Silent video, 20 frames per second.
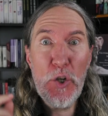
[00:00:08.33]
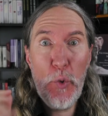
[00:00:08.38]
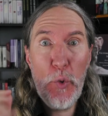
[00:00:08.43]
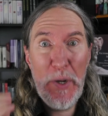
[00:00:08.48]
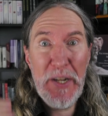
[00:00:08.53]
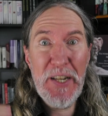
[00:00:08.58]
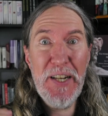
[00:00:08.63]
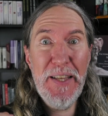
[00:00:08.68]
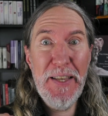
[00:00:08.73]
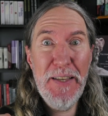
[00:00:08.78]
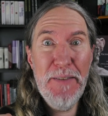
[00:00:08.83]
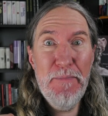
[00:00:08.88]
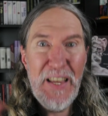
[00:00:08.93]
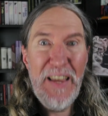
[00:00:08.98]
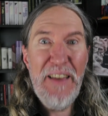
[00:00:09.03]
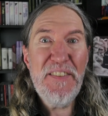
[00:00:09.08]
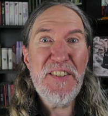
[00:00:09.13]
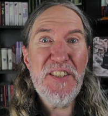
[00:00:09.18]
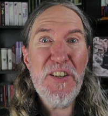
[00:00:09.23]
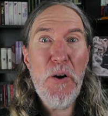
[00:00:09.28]
quickly?
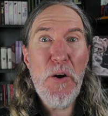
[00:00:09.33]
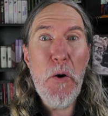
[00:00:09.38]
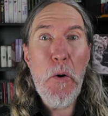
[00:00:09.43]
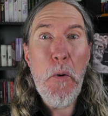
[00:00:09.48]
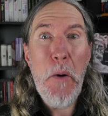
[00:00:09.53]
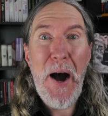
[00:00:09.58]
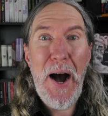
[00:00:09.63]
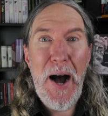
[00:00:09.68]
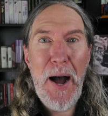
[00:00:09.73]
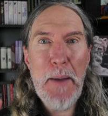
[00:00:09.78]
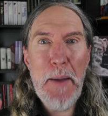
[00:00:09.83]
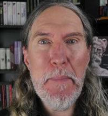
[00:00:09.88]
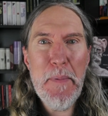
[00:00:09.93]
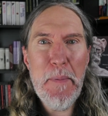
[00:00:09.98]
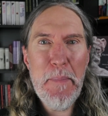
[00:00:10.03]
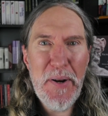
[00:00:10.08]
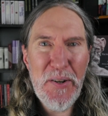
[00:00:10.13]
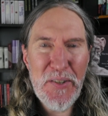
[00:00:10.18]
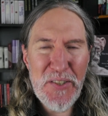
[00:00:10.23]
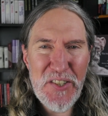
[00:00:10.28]
If so, I'm
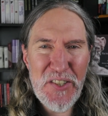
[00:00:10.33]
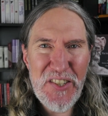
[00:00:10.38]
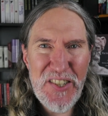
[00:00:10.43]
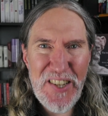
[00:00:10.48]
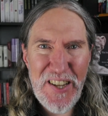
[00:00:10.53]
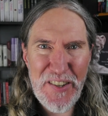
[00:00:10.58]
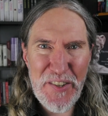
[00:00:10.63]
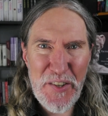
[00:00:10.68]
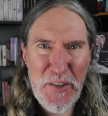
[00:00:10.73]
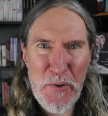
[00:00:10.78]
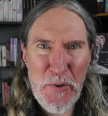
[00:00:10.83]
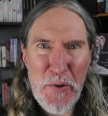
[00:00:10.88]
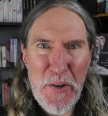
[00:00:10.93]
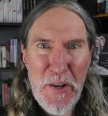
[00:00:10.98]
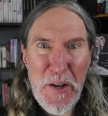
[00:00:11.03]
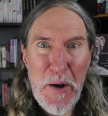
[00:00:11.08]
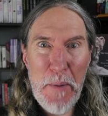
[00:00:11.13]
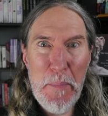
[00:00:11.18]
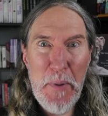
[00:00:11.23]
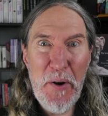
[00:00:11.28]
about to tell you
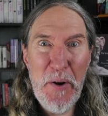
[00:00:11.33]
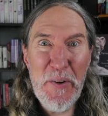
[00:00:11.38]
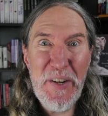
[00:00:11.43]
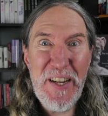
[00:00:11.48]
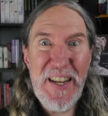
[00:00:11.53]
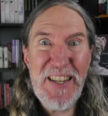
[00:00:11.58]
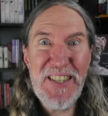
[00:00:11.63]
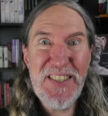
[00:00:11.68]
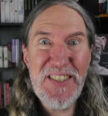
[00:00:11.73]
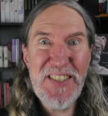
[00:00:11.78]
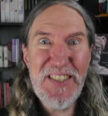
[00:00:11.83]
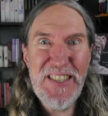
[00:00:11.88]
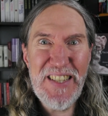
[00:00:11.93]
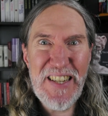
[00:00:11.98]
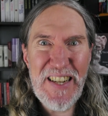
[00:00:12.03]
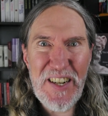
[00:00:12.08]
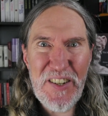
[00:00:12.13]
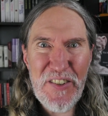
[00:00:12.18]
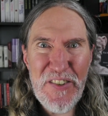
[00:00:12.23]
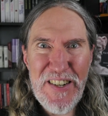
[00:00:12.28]
about a
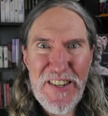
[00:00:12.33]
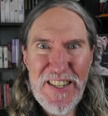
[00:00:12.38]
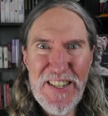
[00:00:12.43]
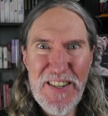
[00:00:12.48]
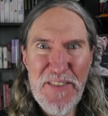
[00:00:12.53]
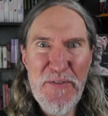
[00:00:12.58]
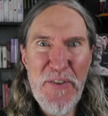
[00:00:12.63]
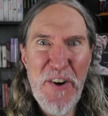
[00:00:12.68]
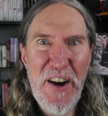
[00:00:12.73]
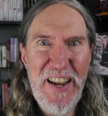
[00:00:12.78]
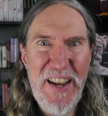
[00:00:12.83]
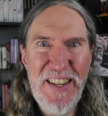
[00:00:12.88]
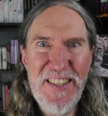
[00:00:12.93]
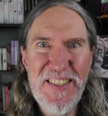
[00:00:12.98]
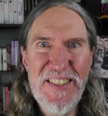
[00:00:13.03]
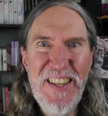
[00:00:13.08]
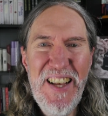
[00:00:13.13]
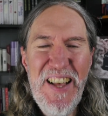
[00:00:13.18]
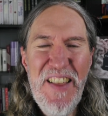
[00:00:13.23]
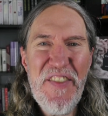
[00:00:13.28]
secret
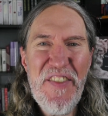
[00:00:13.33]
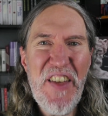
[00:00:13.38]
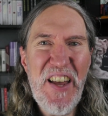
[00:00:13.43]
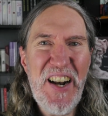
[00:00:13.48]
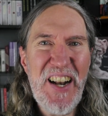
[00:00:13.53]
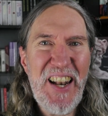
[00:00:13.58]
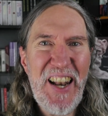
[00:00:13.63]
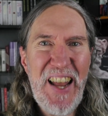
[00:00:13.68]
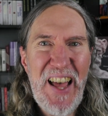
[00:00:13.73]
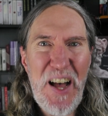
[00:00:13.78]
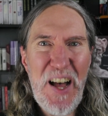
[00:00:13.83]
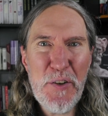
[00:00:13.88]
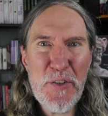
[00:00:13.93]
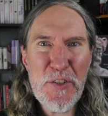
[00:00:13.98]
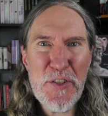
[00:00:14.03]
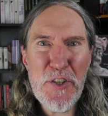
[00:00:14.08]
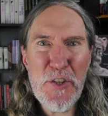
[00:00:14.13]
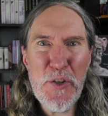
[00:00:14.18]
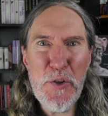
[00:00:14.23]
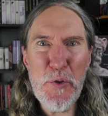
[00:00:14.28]
device that
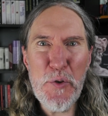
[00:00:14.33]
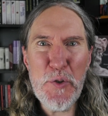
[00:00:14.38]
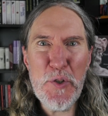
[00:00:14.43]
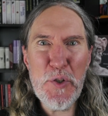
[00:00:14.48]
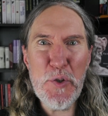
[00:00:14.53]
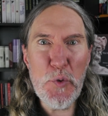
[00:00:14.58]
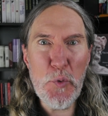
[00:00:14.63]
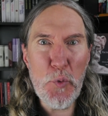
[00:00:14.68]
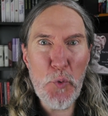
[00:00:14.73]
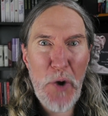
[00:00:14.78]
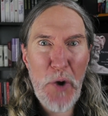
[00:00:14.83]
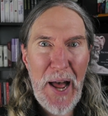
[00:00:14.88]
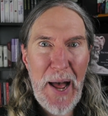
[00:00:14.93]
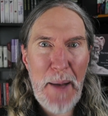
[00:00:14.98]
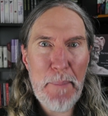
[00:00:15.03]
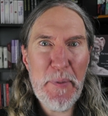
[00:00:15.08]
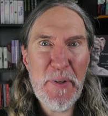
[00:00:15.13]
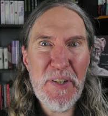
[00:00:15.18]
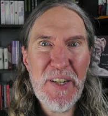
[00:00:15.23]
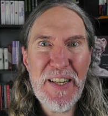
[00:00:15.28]
allows you to
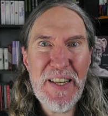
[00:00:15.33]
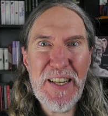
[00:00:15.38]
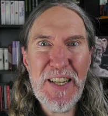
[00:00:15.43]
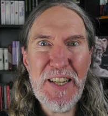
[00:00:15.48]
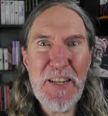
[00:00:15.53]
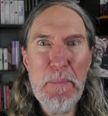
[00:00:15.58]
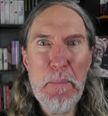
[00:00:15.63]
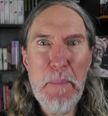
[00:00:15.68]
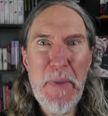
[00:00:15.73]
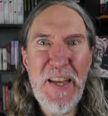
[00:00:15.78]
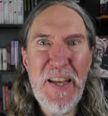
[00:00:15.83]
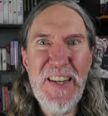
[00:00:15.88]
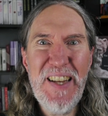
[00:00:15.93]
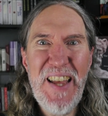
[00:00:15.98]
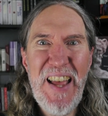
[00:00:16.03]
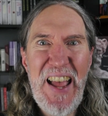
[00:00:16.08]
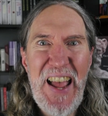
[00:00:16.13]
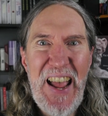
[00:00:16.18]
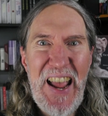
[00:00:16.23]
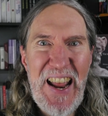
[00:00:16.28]
rapidly commit
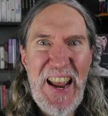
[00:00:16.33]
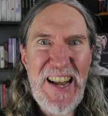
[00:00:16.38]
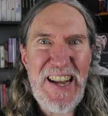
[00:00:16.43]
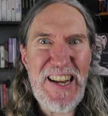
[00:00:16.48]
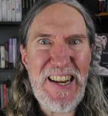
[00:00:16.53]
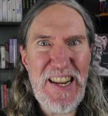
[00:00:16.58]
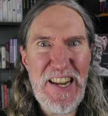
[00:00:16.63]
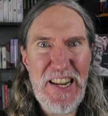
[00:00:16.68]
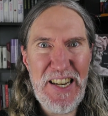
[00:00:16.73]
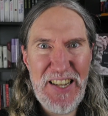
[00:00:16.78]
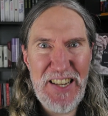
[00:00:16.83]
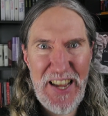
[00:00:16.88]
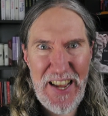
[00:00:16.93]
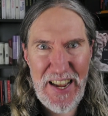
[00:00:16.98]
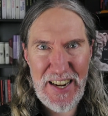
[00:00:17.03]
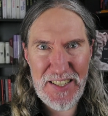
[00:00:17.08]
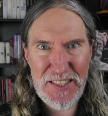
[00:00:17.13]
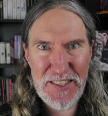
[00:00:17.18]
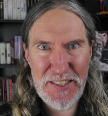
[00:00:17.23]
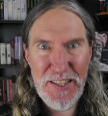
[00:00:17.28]
any
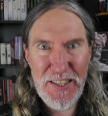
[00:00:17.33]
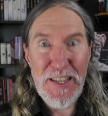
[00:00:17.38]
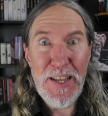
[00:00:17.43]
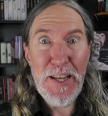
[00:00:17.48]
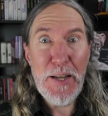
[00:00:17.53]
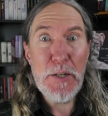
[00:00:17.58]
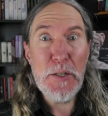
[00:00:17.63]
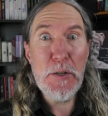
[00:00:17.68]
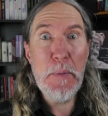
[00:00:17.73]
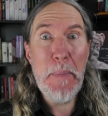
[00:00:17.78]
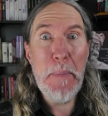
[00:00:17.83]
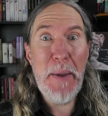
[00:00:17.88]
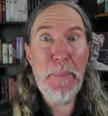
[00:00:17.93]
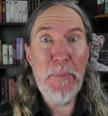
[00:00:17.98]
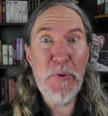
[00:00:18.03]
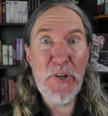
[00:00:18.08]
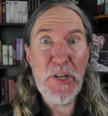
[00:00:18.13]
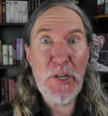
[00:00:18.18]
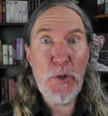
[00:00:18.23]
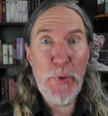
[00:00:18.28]
text to
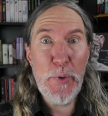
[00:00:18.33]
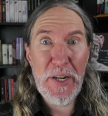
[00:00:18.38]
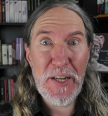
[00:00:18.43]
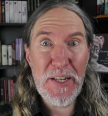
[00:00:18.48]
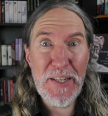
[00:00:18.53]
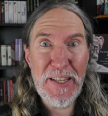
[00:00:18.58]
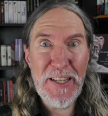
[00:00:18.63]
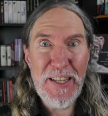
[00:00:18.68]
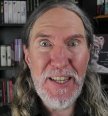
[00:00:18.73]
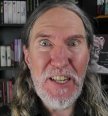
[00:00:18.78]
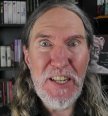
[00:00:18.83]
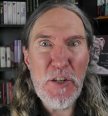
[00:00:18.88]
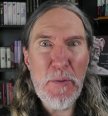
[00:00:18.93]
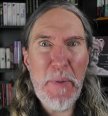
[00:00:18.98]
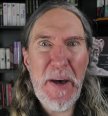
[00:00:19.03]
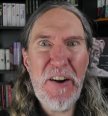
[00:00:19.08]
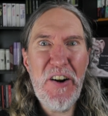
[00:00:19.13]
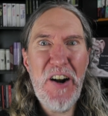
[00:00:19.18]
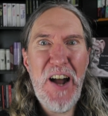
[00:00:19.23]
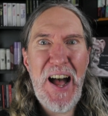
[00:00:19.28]
memory quickly, no
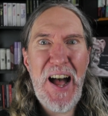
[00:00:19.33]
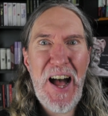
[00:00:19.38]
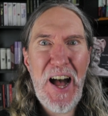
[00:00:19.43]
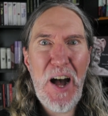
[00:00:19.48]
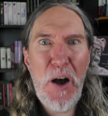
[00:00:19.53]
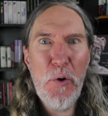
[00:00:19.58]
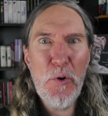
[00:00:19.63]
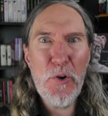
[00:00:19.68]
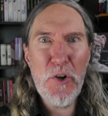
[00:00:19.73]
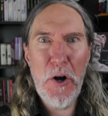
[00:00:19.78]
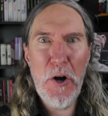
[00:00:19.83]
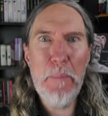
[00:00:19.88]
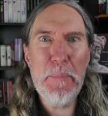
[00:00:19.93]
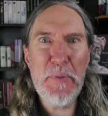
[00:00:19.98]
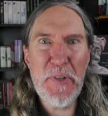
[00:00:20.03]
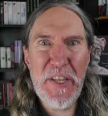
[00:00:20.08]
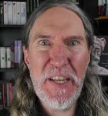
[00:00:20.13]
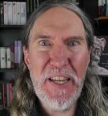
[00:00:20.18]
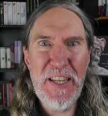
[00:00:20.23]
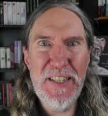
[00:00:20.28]
matter how
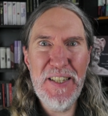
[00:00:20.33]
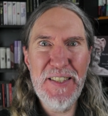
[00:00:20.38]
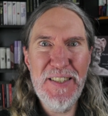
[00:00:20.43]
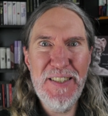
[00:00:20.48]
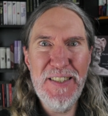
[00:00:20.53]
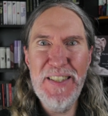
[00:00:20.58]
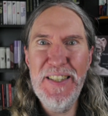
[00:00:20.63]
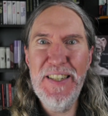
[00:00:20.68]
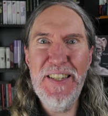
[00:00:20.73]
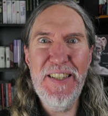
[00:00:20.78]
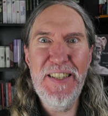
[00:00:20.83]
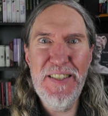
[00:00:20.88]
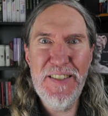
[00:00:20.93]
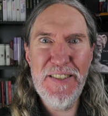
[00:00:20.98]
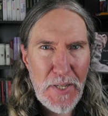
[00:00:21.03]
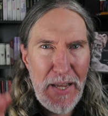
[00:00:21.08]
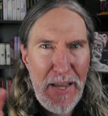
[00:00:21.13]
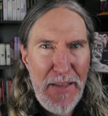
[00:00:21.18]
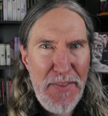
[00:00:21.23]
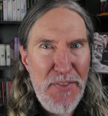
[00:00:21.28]
complicated it
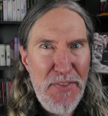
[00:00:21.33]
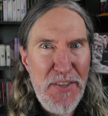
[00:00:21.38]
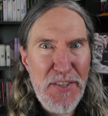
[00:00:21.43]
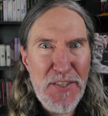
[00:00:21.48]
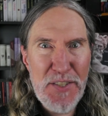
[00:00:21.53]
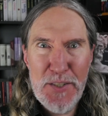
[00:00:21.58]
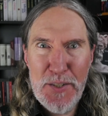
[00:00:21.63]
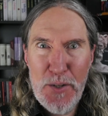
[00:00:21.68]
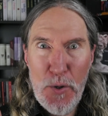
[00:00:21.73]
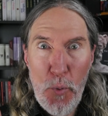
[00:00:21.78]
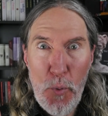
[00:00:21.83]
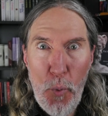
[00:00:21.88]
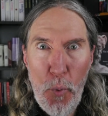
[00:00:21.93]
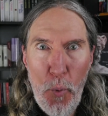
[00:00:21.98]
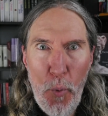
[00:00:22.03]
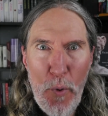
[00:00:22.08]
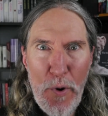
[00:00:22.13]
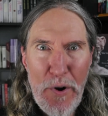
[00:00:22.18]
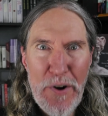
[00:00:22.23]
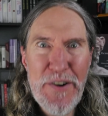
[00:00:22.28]
is. And this
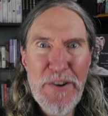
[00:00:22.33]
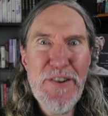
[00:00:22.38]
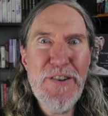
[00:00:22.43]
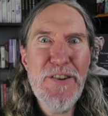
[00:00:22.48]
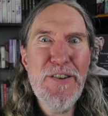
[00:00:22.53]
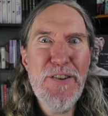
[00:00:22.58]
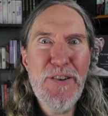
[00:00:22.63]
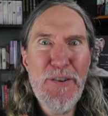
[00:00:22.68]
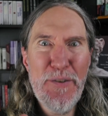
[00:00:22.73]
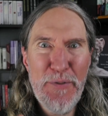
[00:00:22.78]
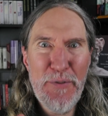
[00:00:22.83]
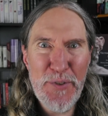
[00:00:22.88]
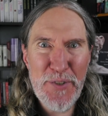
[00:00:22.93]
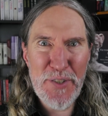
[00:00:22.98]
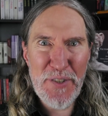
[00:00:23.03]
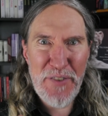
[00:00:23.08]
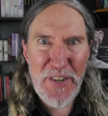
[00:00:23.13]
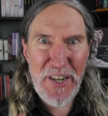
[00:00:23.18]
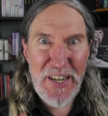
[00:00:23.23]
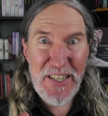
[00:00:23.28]
wonderful
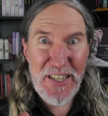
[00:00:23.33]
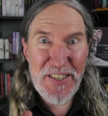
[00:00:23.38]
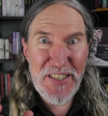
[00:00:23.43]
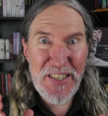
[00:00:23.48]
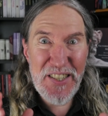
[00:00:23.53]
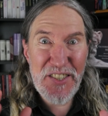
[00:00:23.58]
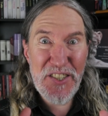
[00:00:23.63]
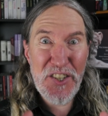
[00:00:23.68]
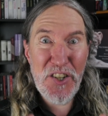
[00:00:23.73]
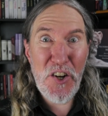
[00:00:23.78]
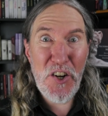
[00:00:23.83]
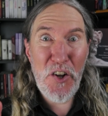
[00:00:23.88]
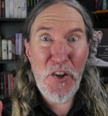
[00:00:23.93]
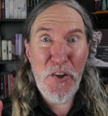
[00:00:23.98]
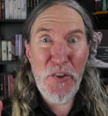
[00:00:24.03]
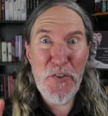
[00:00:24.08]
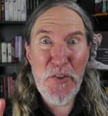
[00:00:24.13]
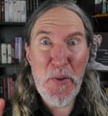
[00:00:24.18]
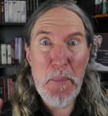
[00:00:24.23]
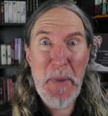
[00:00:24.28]
device is
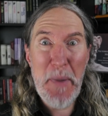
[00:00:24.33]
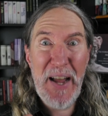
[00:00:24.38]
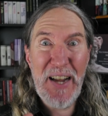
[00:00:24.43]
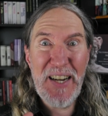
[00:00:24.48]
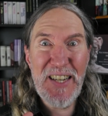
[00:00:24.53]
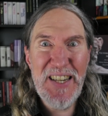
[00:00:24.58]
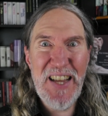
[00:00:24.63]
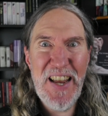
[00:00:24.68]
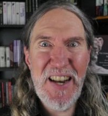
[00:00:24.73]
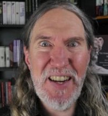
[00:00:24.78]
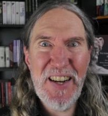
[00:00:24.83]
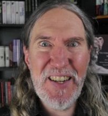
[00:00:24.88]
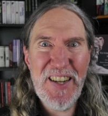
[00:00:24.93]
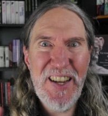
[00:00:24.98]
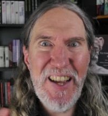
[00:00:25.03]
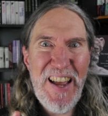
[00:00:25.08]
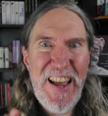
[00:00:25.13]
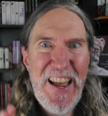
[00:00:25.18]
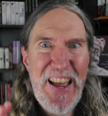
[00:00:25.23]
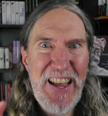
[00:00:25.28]
called the Magnetic
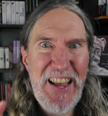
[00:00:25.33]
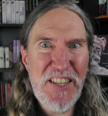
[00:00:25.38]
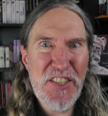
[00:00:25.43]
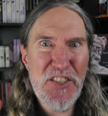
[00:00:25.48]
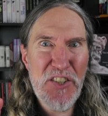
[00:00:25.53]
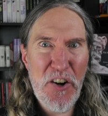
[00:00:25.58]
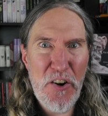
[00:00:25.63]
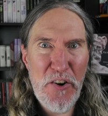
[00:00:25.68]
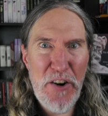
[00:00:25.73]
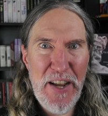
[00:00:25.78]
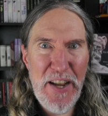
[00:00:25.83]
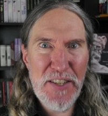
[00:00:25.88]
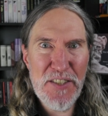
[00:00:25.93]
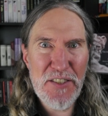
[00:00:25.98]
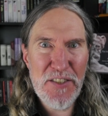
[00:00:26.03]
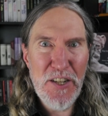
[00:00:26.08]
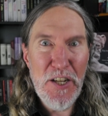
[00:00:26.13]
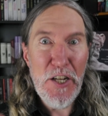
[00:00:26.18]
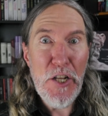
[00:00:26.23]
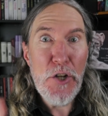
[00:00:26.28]
S R S.